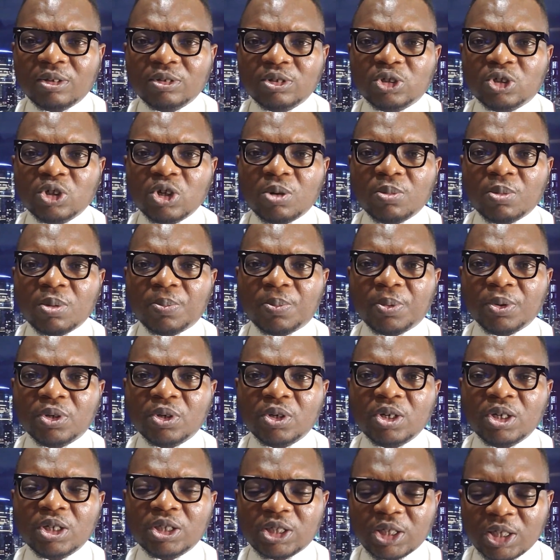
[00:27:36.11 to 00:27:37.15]
job
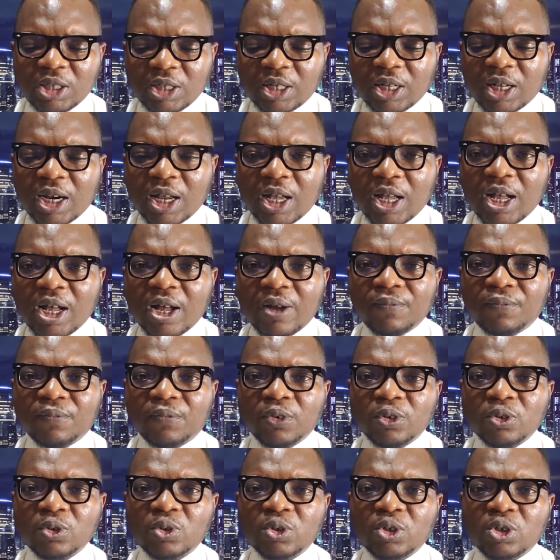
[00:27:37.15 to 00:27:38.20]
opportunity that I have
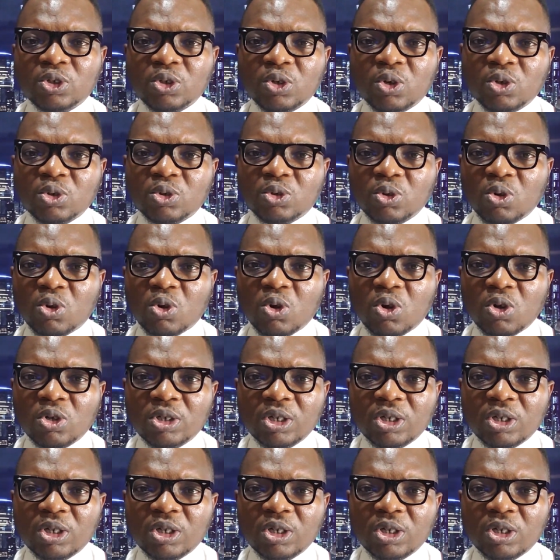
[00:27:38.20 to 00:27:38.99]
for you is also called